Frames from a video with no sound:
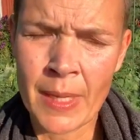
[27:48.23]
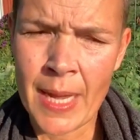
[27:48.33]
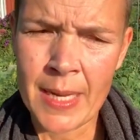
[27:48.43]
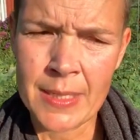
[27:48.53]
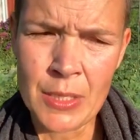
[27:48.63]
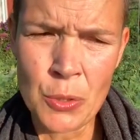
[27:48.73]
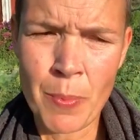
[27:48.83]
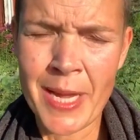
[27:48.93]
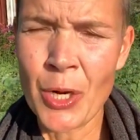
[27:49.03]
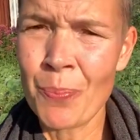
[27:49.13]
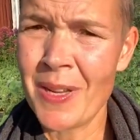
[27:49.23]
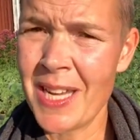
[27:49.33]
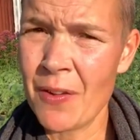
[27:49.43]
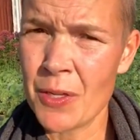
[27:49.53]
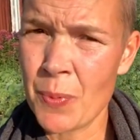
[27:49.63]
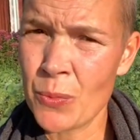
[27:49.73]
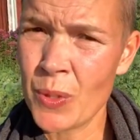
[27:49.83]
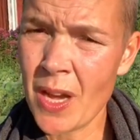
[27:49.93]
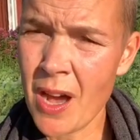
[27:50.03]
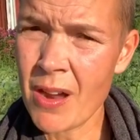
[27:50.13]
And you may not believe it,
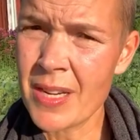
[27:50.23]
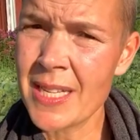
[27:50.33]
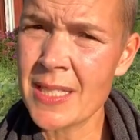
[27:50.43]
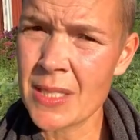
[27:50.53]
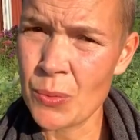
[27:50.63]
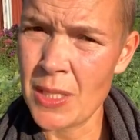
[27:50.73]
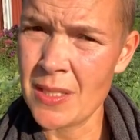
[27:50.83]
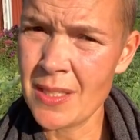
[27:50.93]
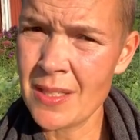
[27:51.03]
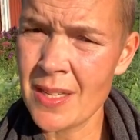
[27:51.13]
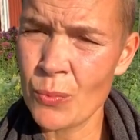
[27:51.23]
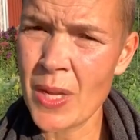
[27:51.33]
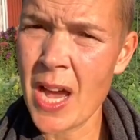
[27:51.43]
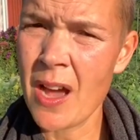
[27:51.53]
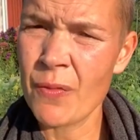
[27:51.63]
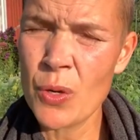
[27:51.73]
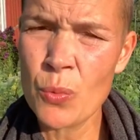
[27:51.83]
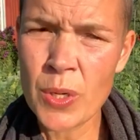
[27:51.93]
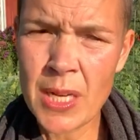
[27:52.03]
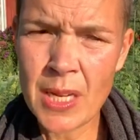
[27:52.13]
but we are in Sweden. We have
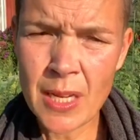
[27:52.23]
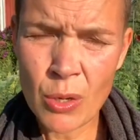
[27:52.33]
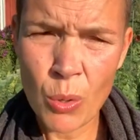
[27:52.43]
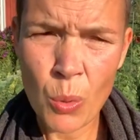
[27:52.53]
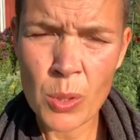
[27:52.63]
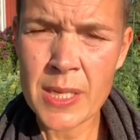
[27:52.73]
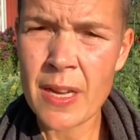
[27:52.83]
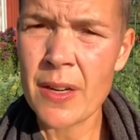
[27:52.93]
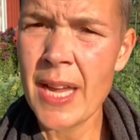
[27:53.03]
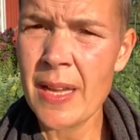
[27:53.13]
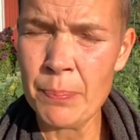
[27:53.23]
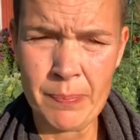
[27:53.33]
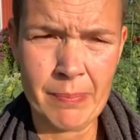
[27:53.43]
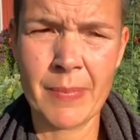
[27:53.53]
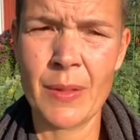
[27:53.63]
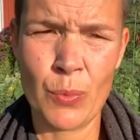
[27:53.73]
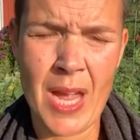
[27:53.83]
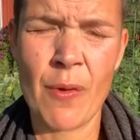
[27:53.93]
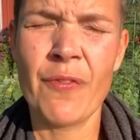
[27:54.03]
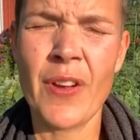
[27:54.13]
really cold and
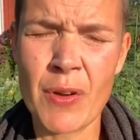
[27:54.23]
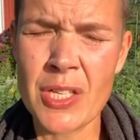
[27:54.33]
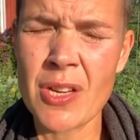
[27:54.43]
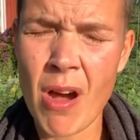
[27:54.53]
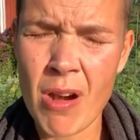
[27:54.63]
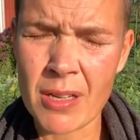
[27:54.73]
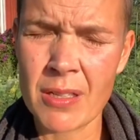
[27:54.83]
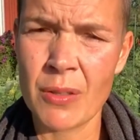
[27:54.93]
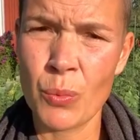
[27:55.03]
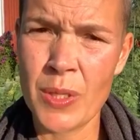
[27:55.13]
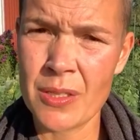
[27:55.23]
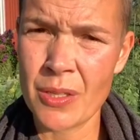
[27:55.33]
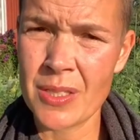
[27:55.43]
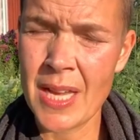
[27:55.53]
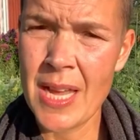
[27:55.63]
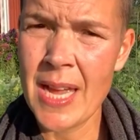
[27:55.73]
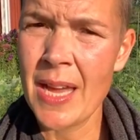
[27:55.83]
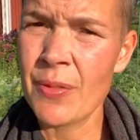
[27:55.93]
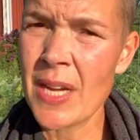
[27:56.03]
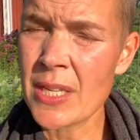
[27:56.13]
we have very dark winters,
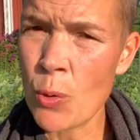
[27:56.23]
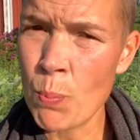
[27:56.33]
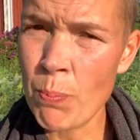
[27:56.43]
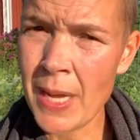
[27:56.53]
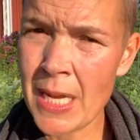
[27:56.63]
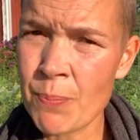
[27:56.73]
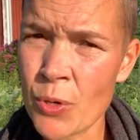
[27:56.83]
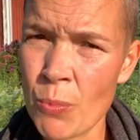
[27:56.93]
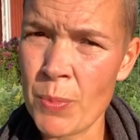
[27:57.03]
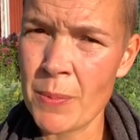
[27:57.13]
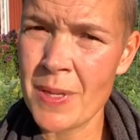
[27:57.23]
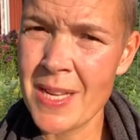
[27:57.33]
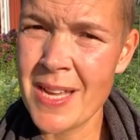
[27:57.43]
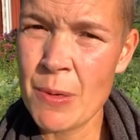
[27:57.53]
and that's our main problem.